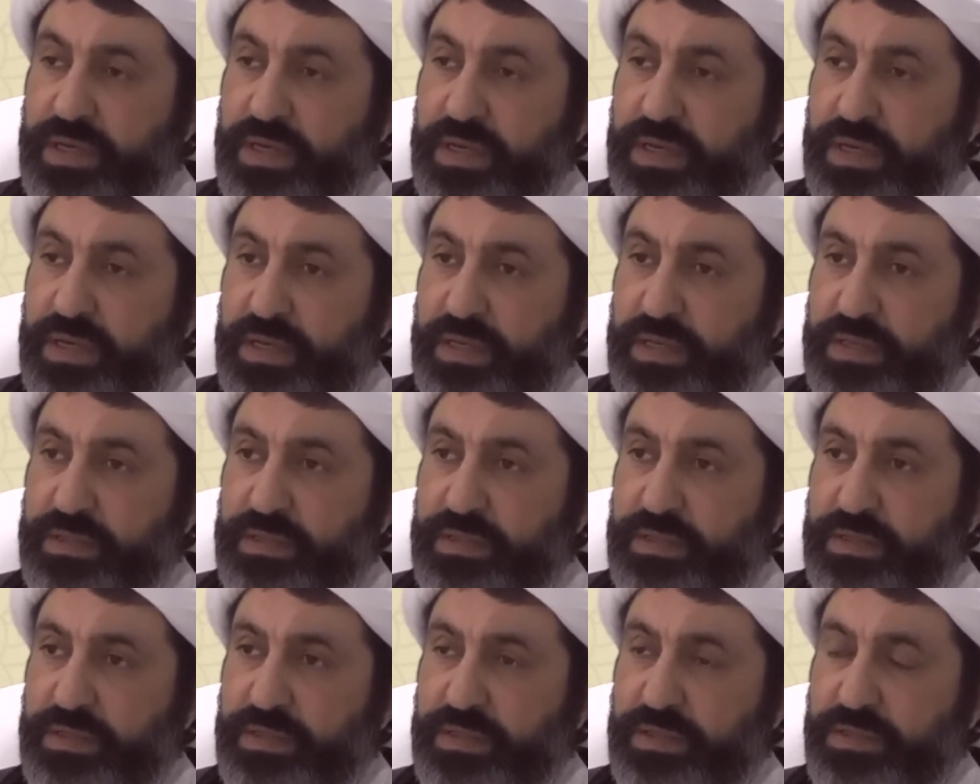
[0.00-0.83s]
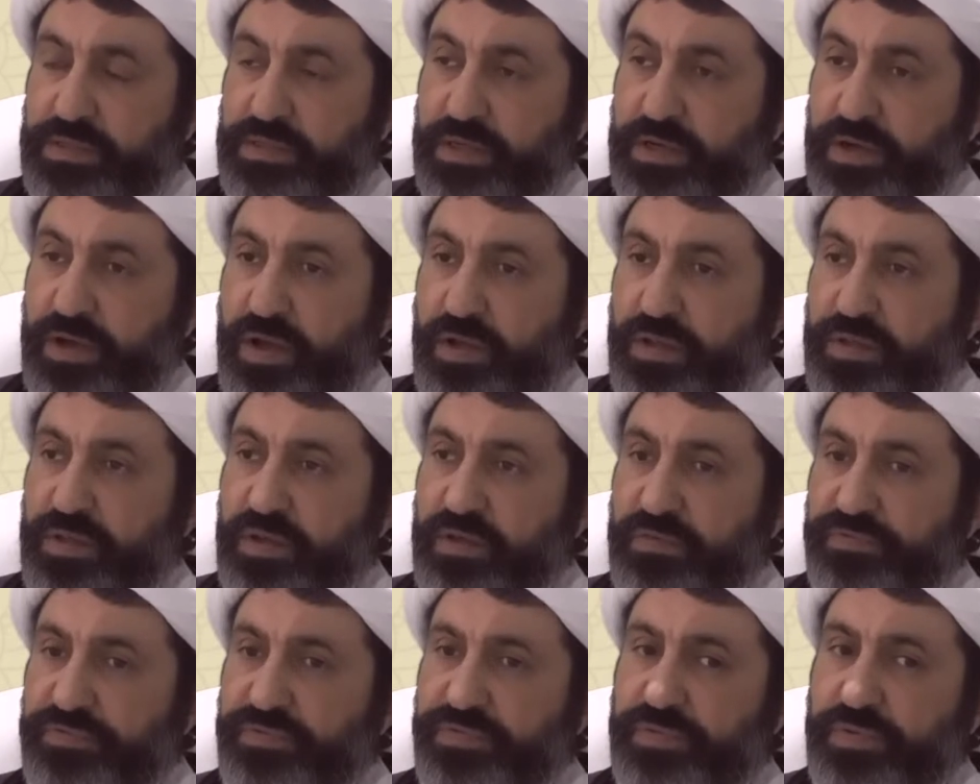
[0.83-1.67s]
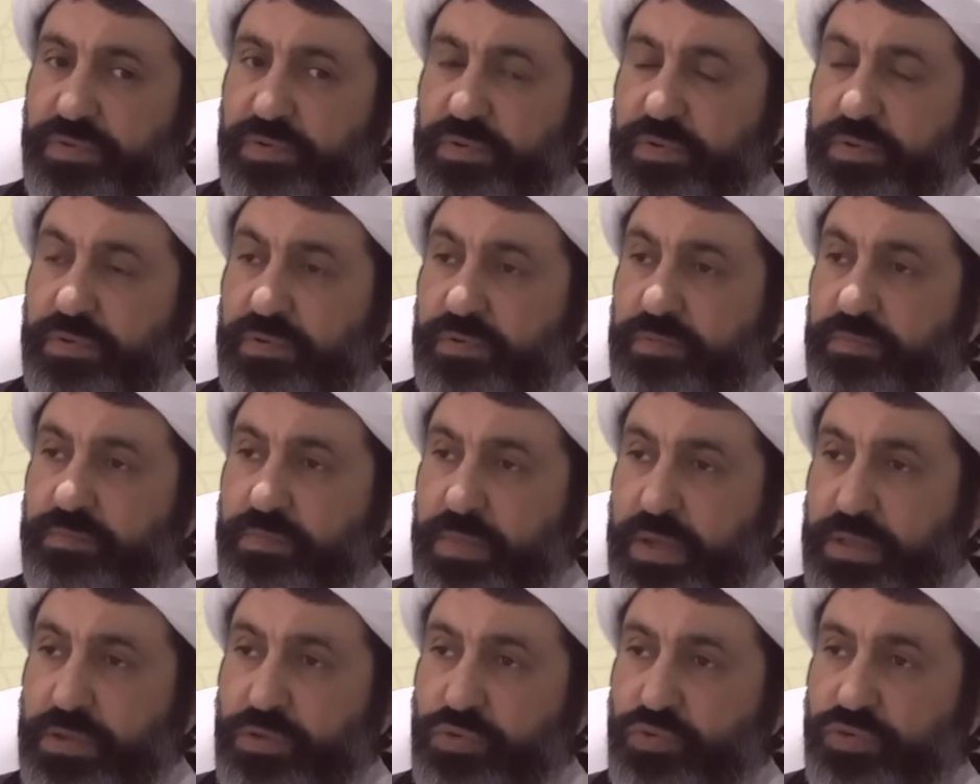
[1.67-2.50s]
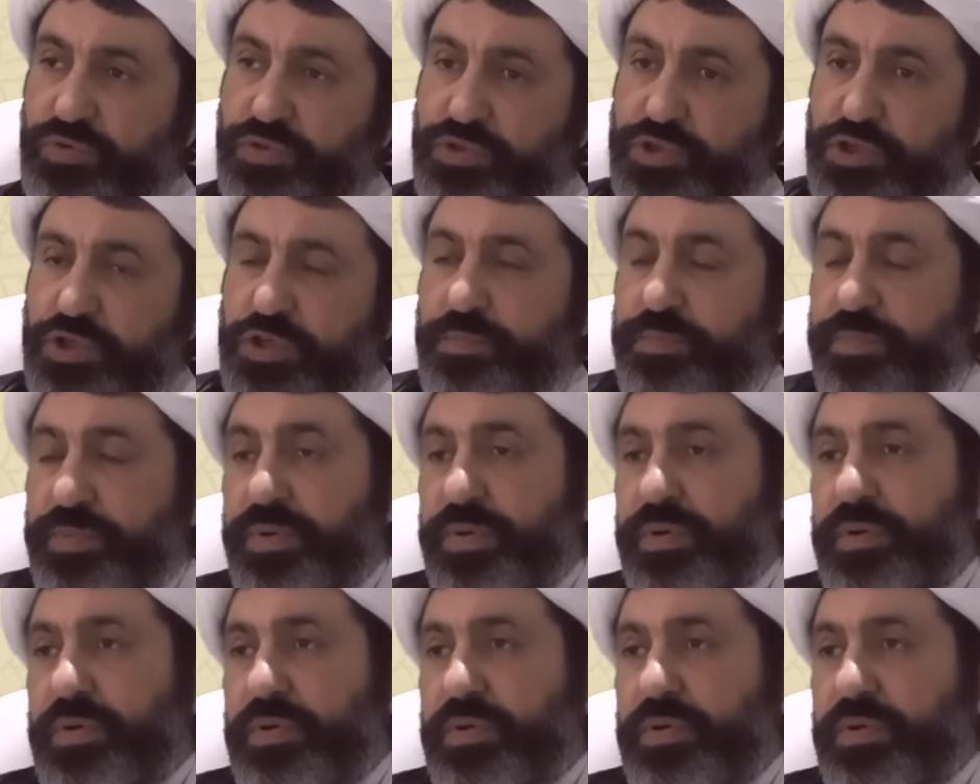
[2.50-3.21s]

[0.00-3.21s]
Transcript: And it's a kind of mentorship